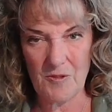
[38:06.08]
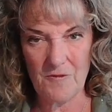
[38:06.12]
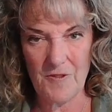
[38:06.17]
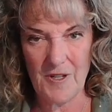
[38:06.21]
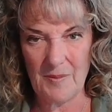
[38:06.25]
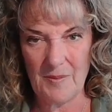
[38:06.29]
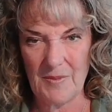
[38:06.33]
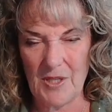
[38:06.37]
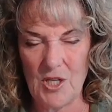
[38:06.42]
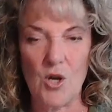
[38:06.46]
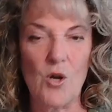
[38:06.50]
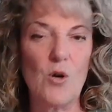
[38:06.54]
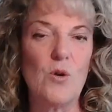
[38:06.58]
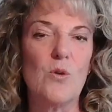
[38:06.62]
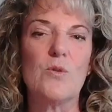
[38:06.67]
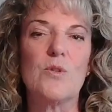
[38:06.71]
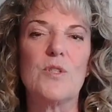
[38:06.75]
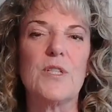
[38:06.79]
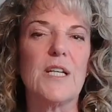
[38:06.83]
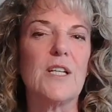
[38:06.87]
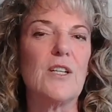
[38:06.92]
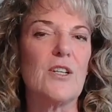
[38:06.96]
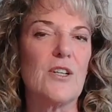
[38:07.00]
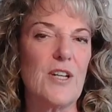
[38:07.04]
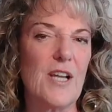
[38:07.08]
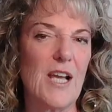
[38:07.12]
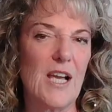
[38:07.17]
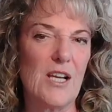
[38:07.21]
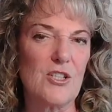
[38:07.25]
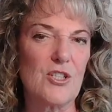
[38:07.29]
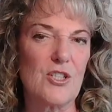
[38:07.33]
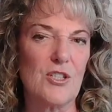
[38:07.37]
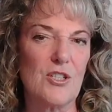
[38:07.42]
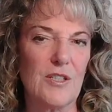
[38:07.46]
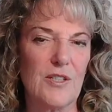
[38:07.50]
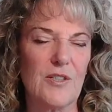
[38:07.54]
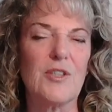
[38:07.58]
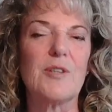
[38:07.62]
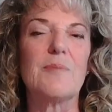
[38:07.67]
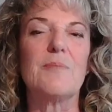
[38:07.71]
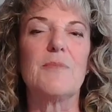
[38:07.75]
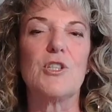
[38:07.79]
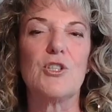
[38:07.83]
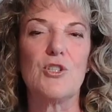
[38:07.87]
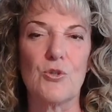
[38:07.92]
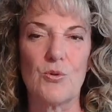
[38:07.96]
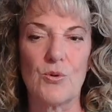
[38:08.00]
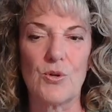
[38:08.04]
family owned, internationally, the
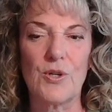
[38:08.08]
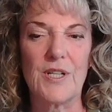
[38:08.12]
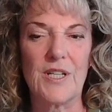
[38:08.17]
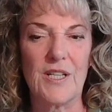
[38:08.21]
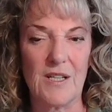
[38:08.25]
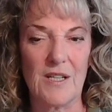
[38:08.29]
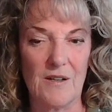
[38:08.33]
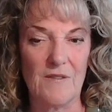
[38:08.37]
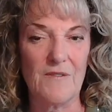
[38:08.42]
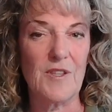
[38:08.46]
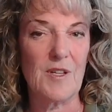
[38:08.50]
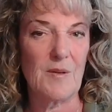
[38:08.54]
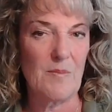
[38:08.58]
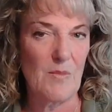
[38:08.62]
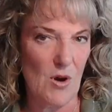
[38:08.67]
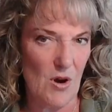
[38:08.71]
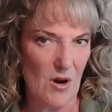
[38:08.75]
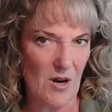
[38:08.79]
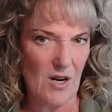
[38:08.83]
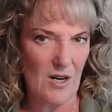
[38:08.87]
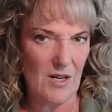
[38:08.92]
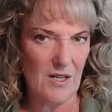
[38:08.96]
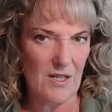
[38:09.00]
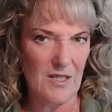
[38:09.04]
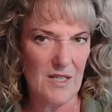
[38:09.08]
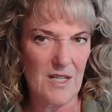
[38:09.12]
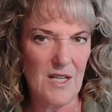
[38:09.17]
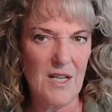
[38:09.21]
majority of them are.